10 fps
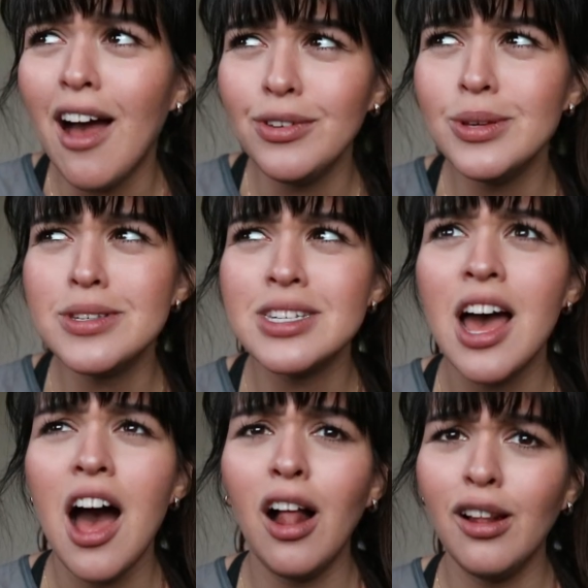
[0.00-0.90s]
I've used
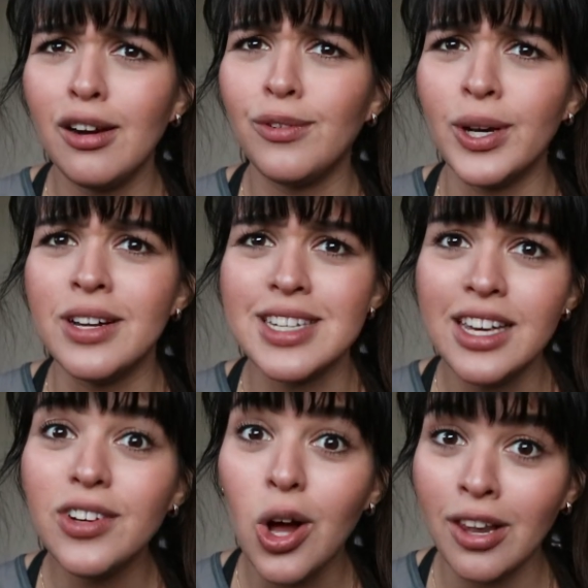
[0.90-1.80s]
a lot of oils,
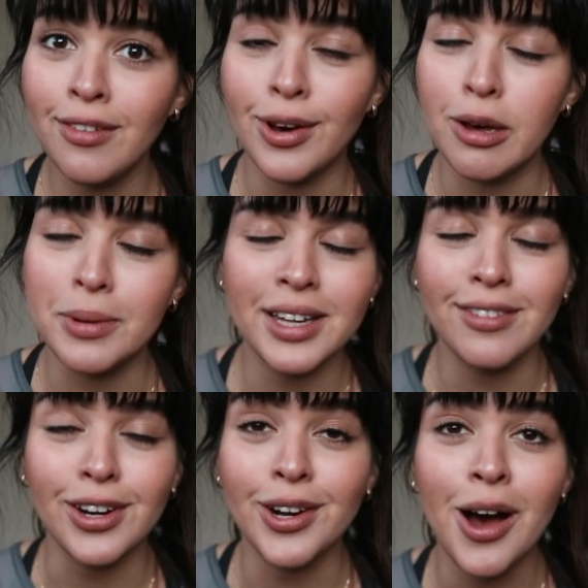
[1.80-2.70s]
even olive oil,
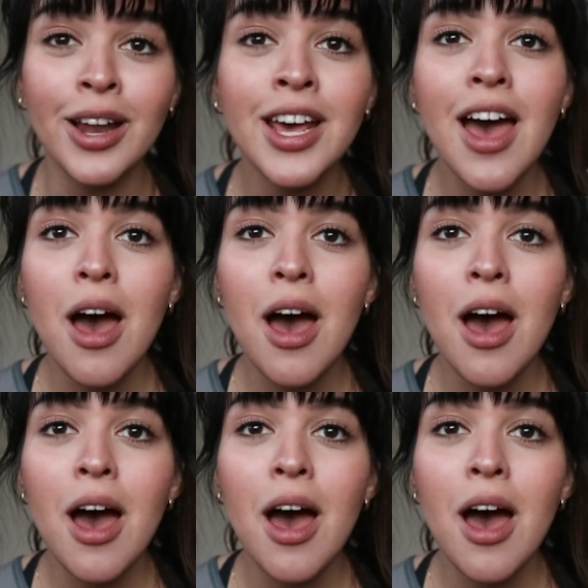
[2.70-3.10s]
believe it or not.